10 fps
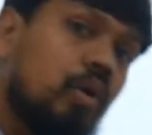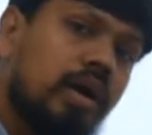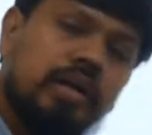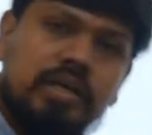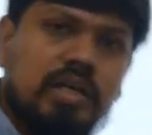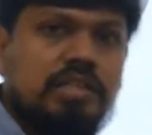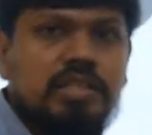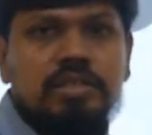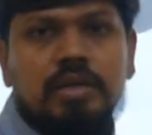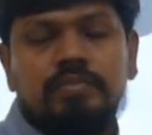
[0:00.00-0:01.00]
conductor
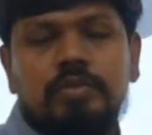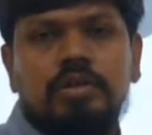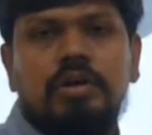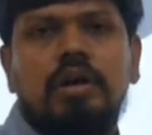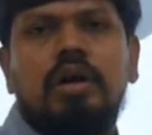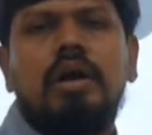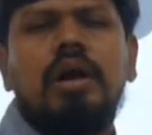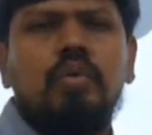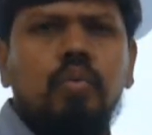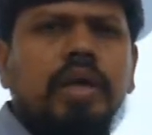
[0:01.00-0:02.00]
system.
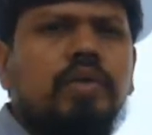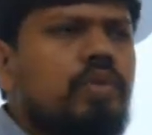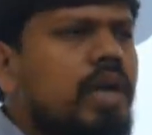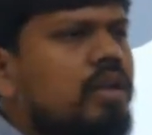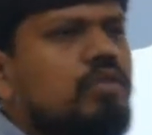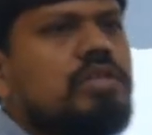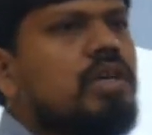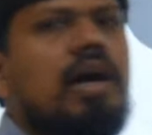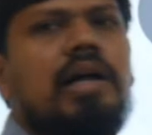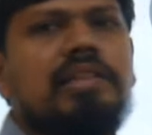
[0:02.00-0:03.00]
And why we are
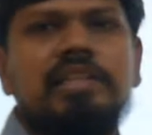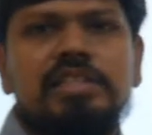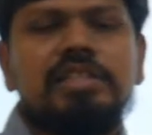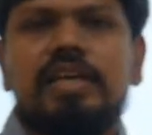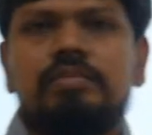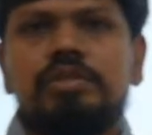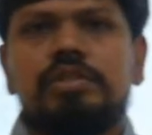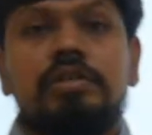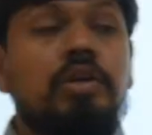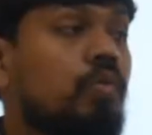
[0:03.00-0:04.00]
using all these types?
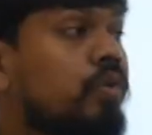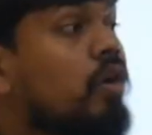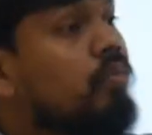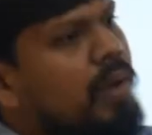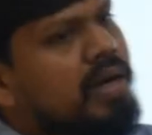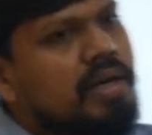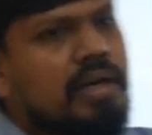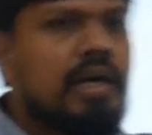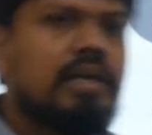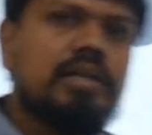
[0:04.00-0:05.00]
We have
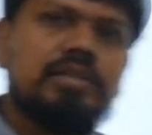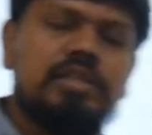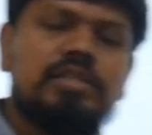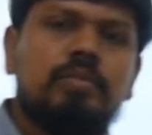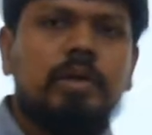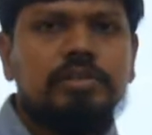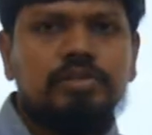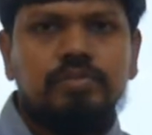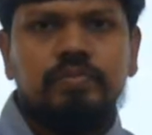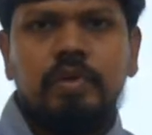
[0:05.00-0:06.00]
bundled conductor system also.